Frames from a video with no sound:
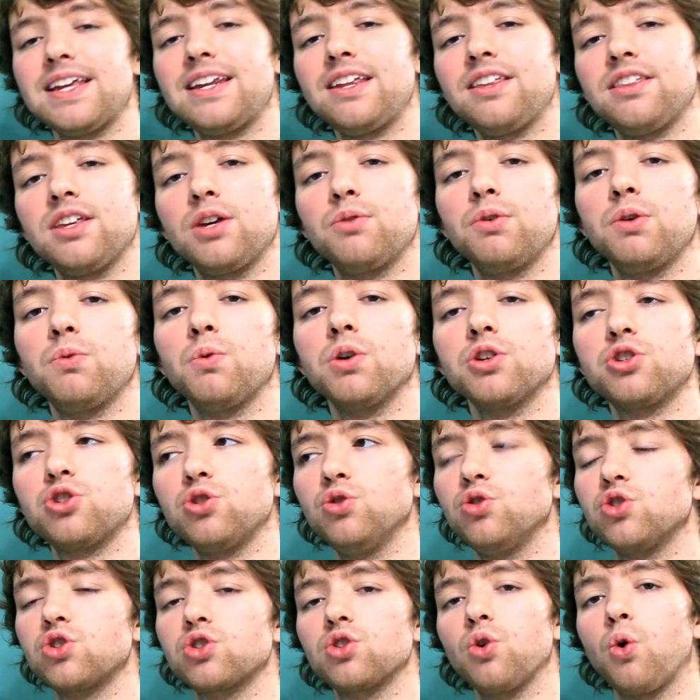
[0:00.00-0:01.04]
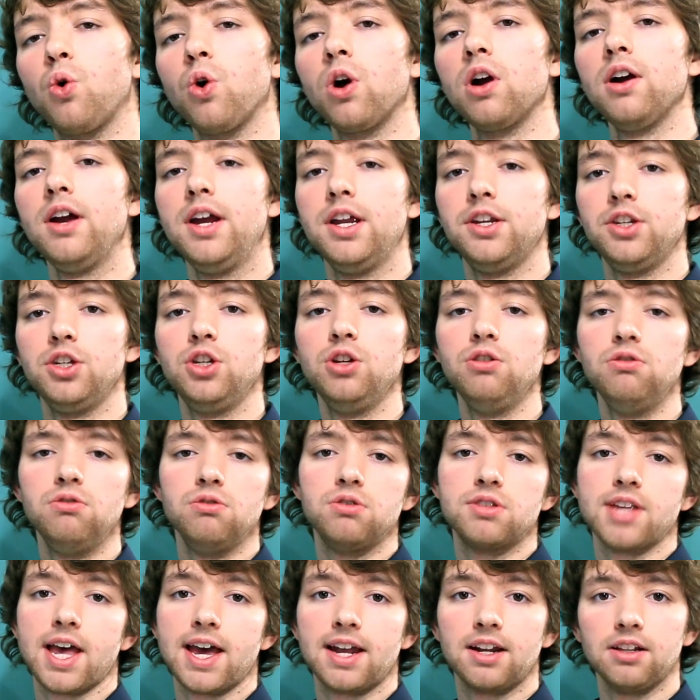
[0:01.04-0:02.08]
anything we want to store and
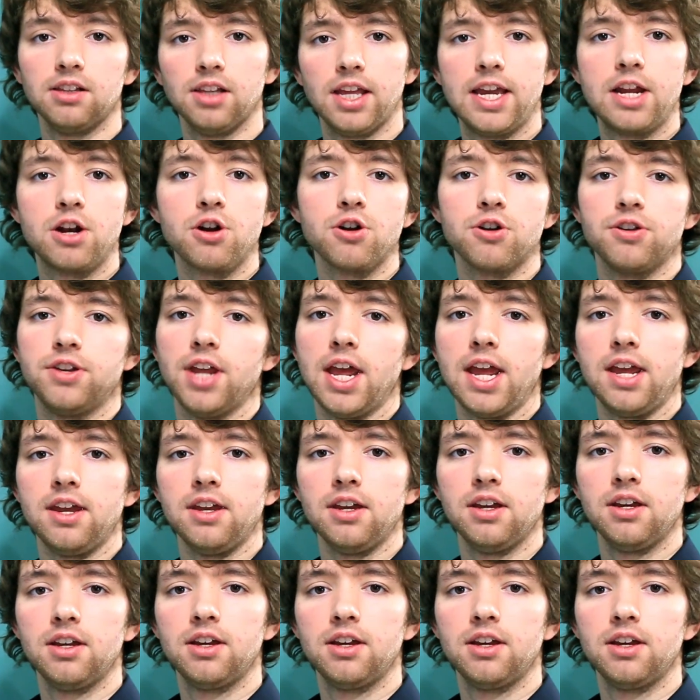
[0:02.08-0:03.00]
use at a later date.